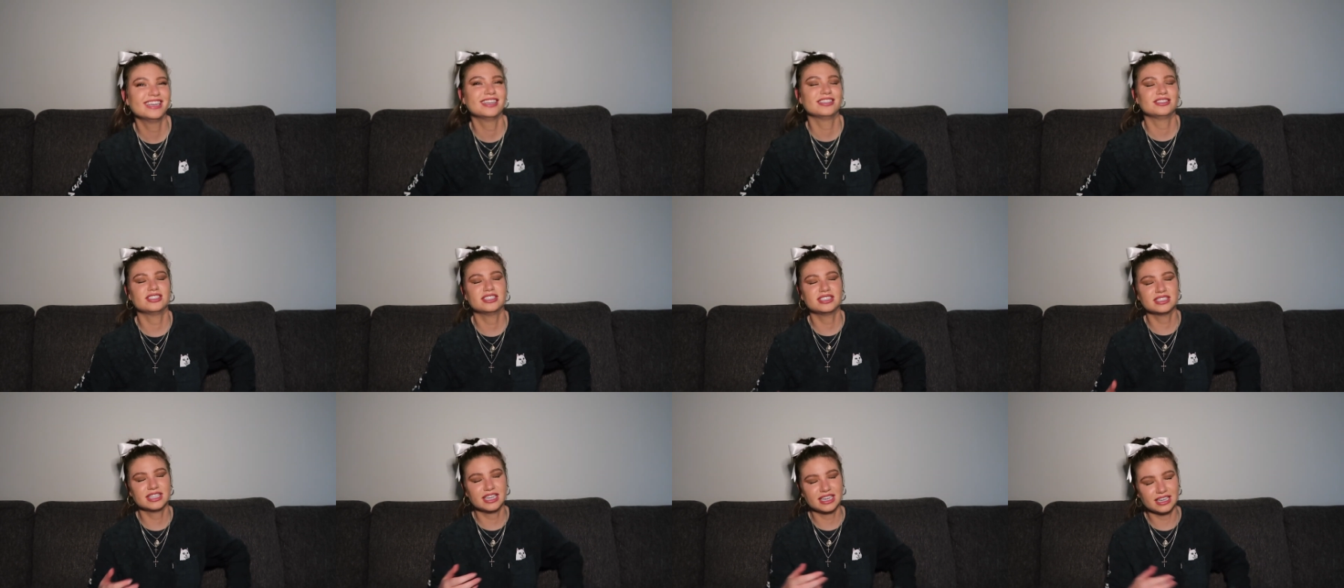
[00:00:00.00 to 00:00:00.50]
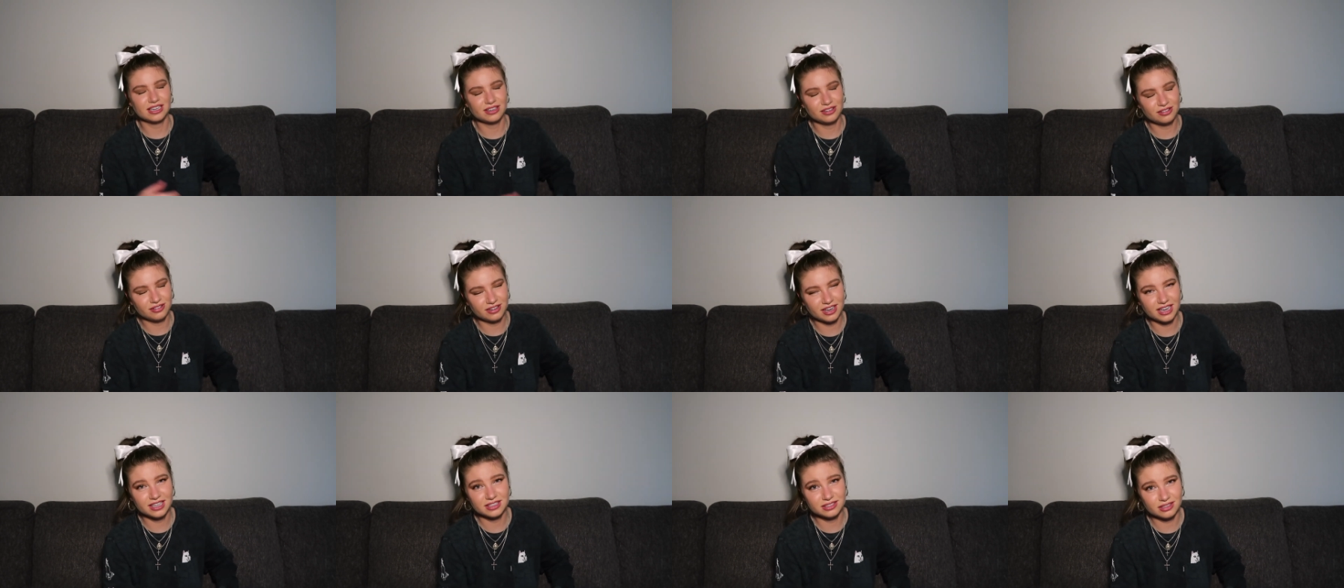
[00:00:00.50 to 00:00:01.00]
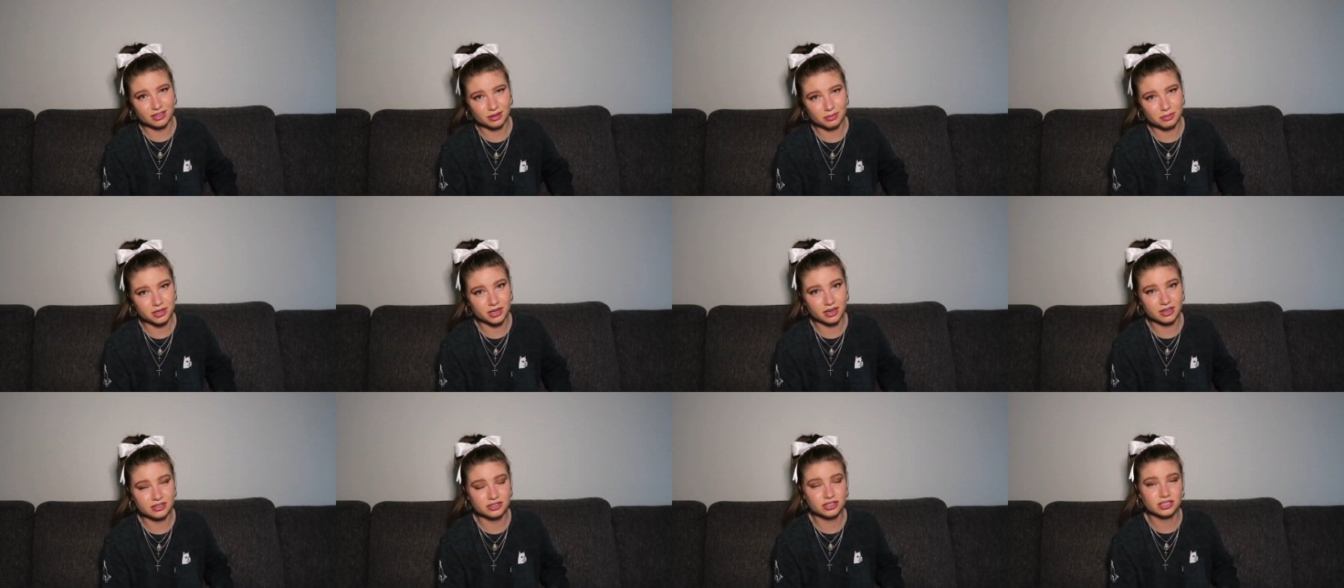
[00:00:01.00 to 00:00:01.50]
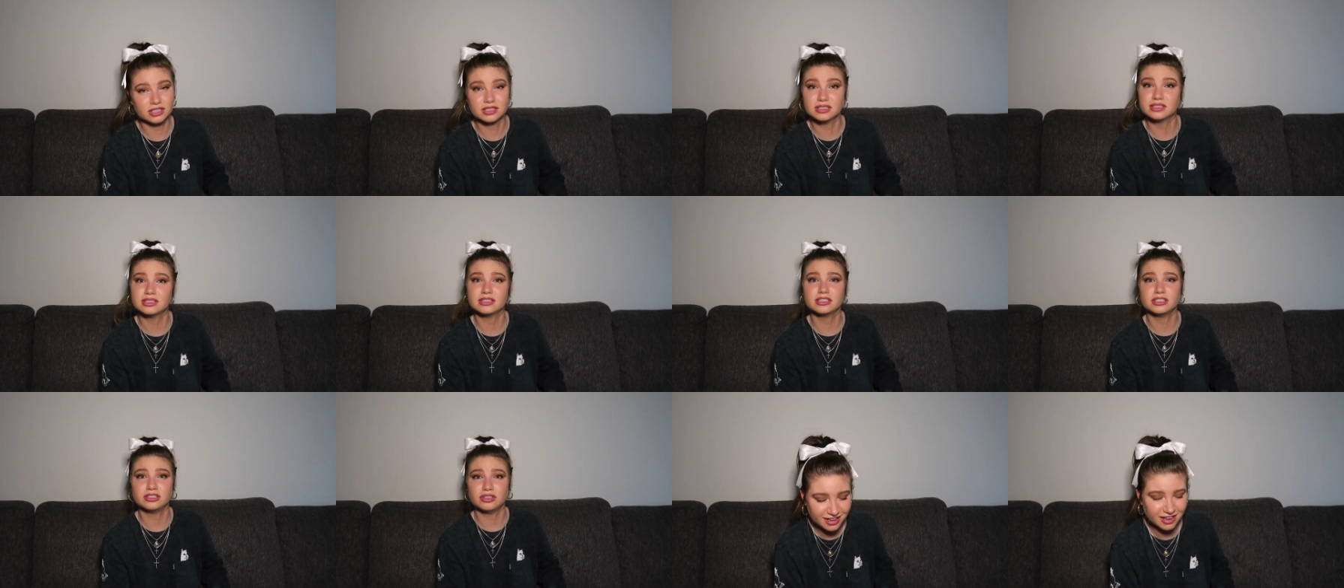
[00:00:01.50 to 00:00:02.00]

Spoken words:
Just kidding, you guys aren't biatches.